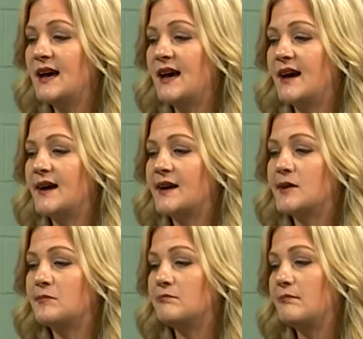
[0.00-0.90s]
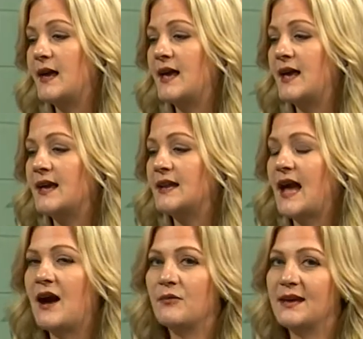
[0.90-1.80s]
and
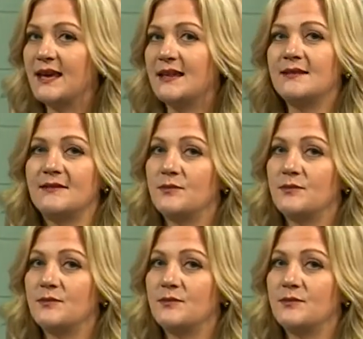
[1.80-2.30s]
how we can